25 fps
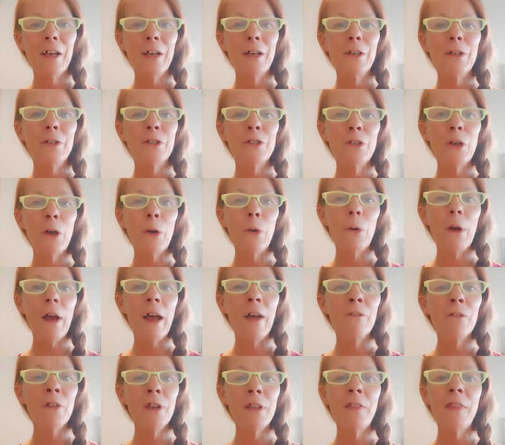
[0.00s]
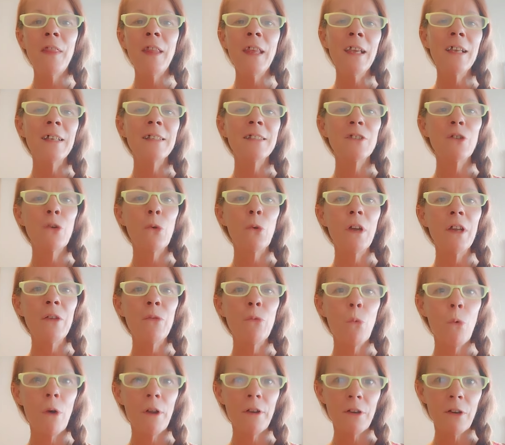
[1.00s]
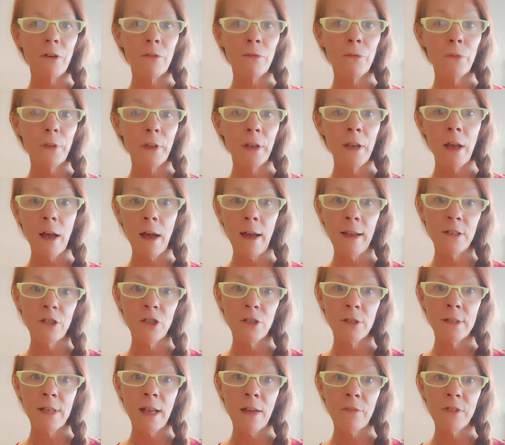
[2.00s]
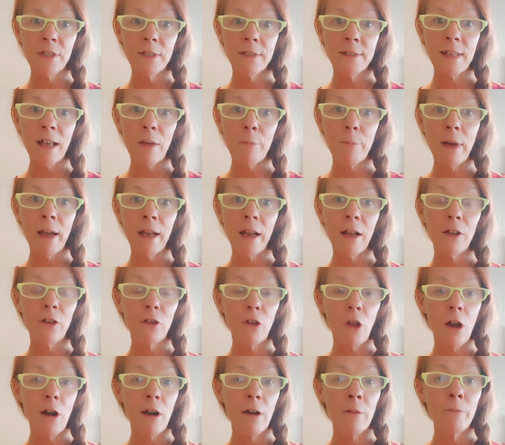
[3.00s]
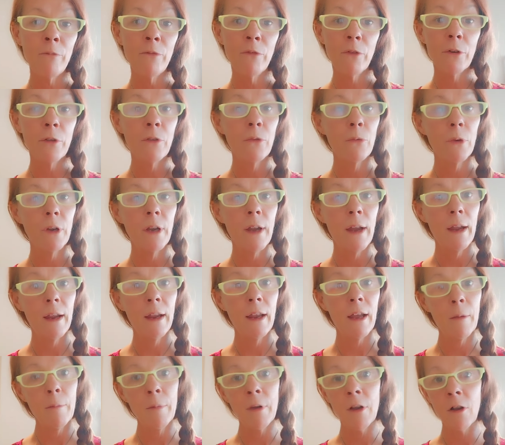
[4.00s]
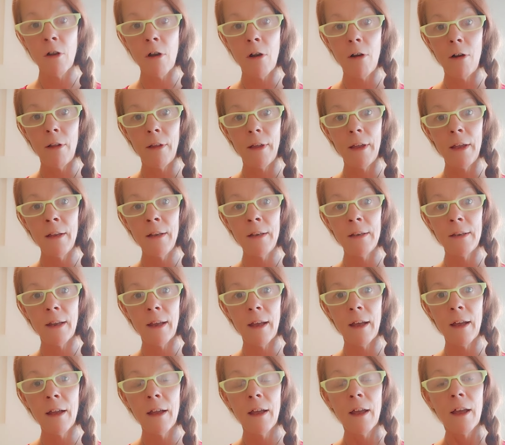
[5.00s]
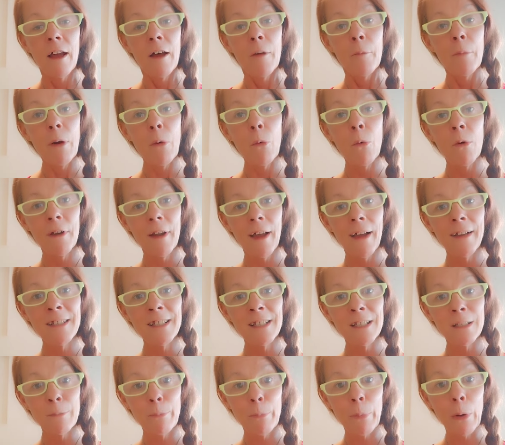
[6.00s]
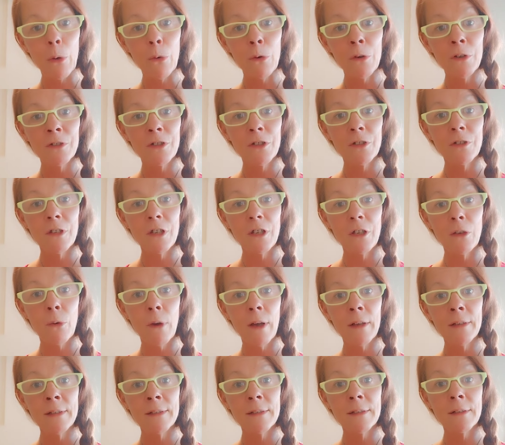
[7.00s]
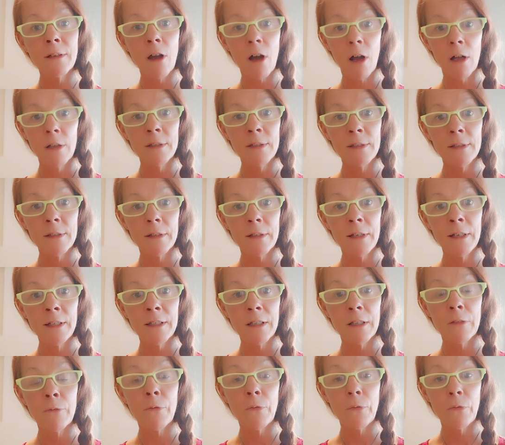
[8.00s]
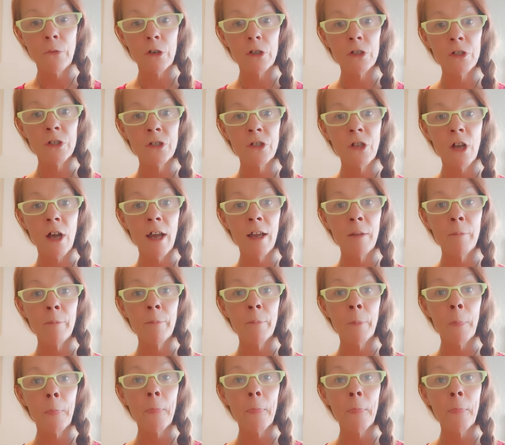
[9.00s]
So everything is going wonderfully. I just have to set my alarm for 3 a.m. and call India. But when I spoke to the U.S. consulate the first time,